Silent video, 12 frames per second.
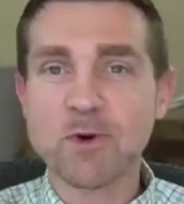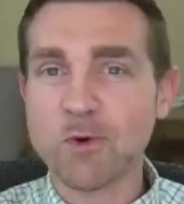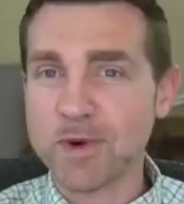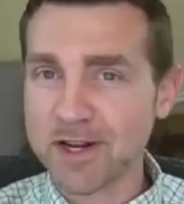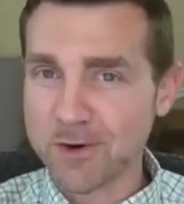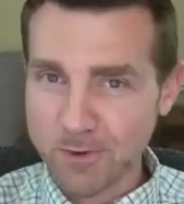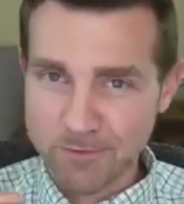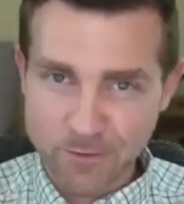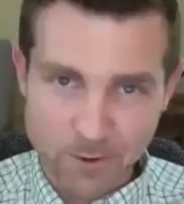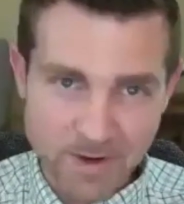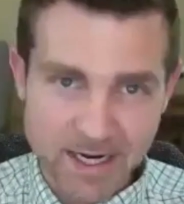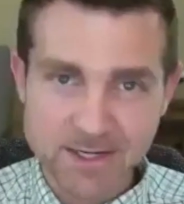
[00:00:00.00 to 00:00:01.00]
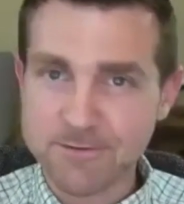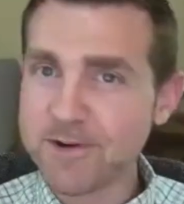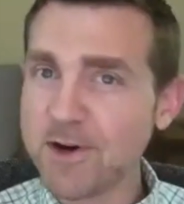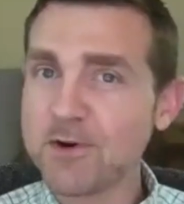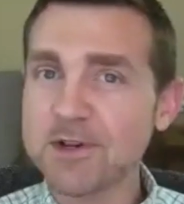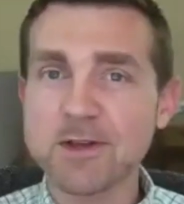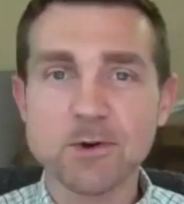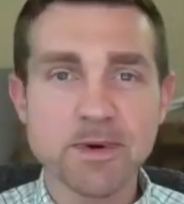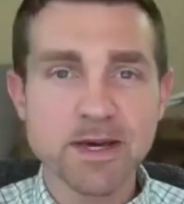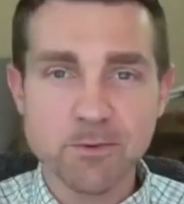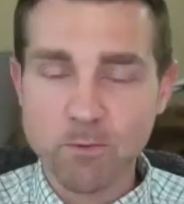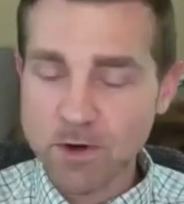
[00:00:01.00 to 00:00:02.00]
Are we going to revert back to phone a little
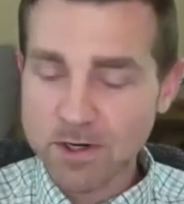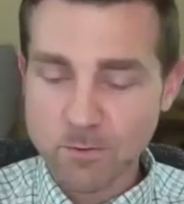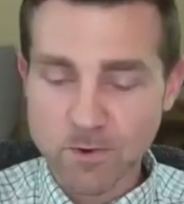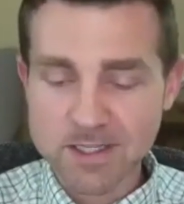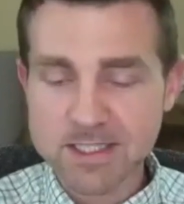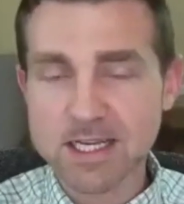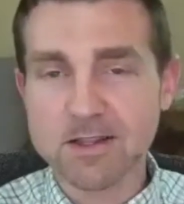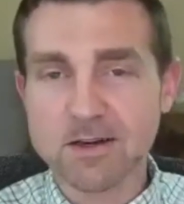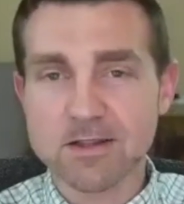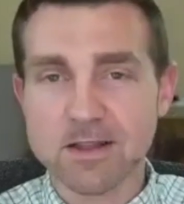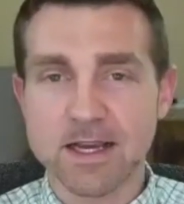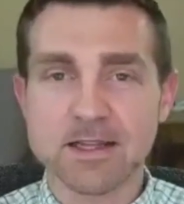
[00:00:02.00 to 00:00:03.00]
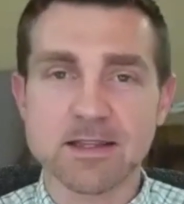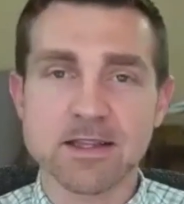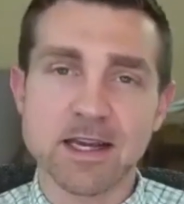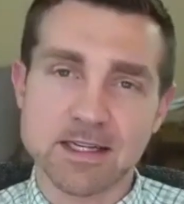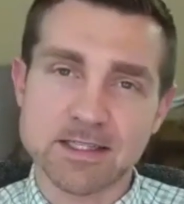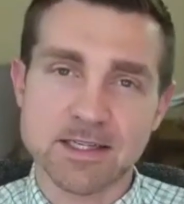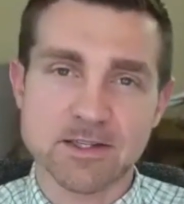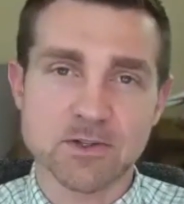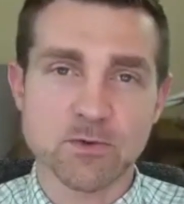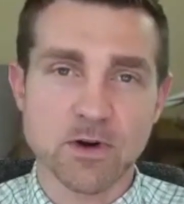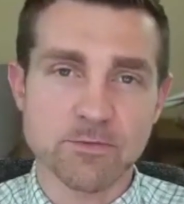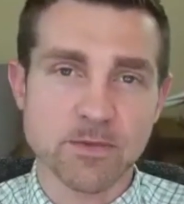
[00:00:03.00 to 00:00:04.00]
bit? What, what does that look like in the next six to
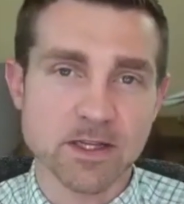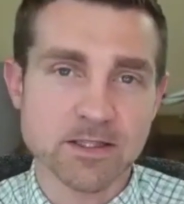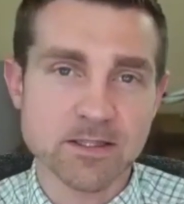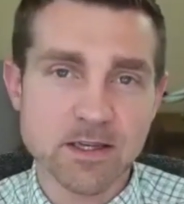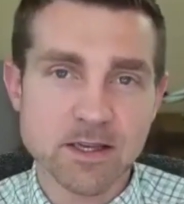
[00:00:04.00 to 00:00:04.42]
12 months?